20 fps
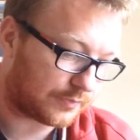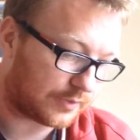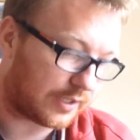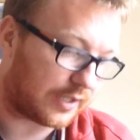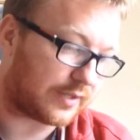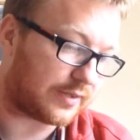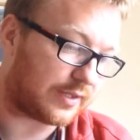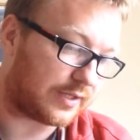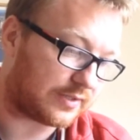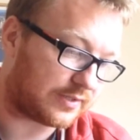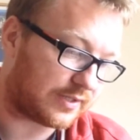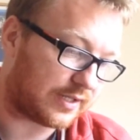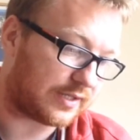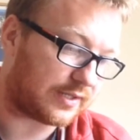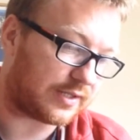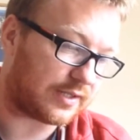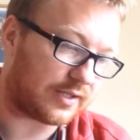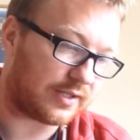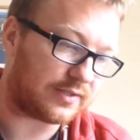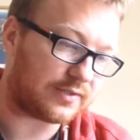and the
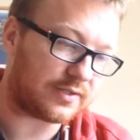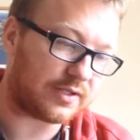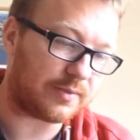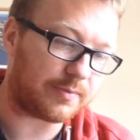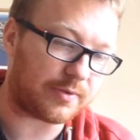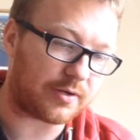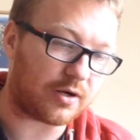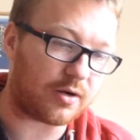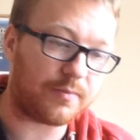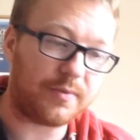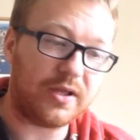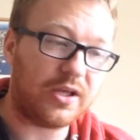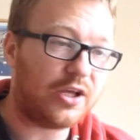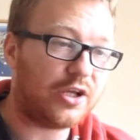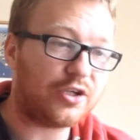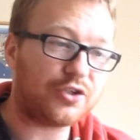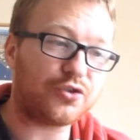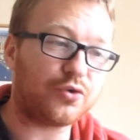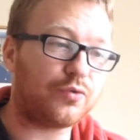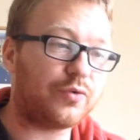extended lightsaber arm.
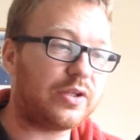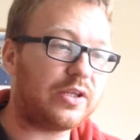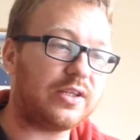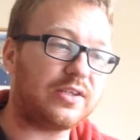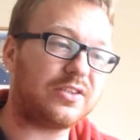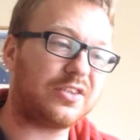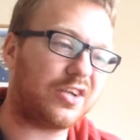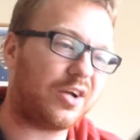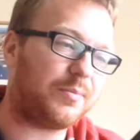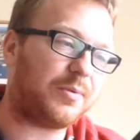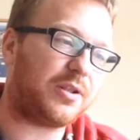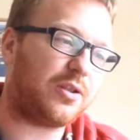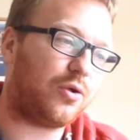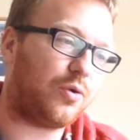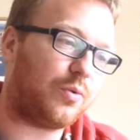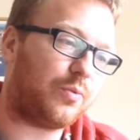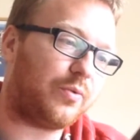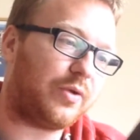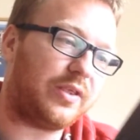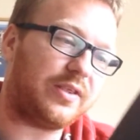So it really doesn't come a
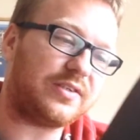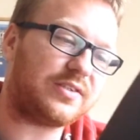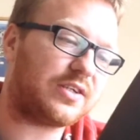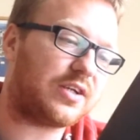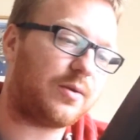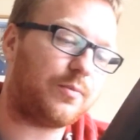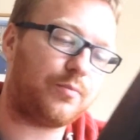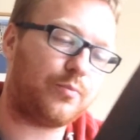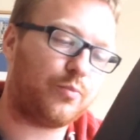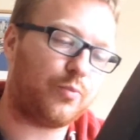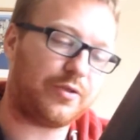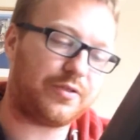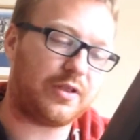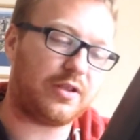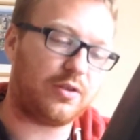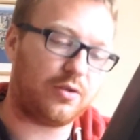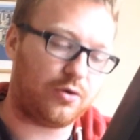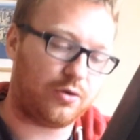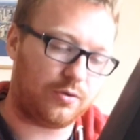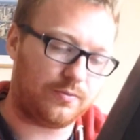lot. It doesn't come with a
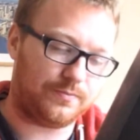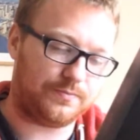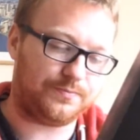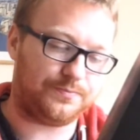lot